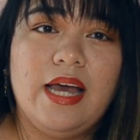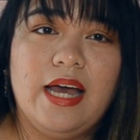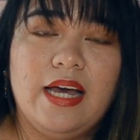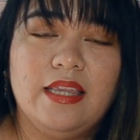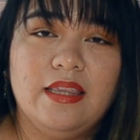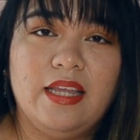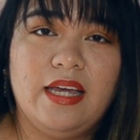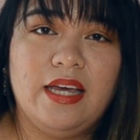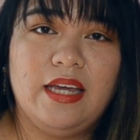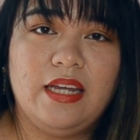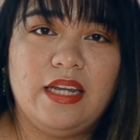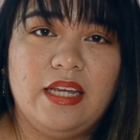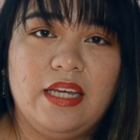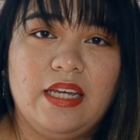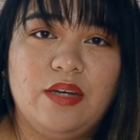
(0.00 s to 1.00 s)
And
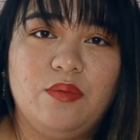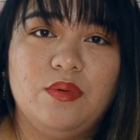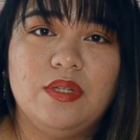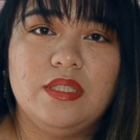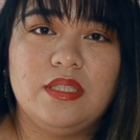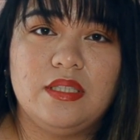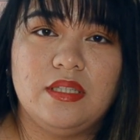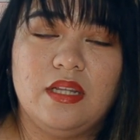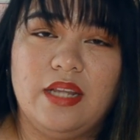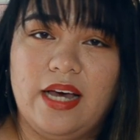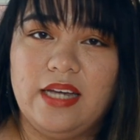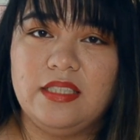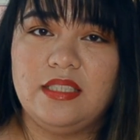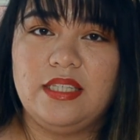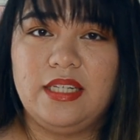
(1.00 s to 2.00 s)
then it was the
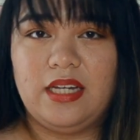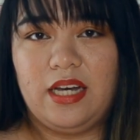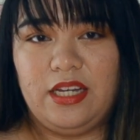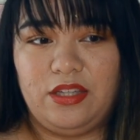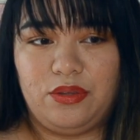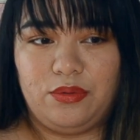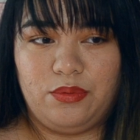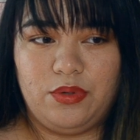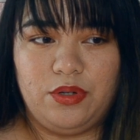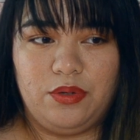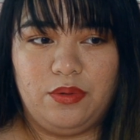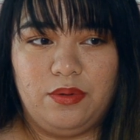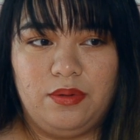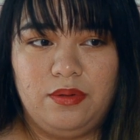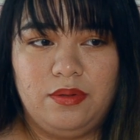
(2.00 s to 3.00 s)
last thing I
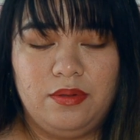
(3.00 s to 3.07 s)
threw.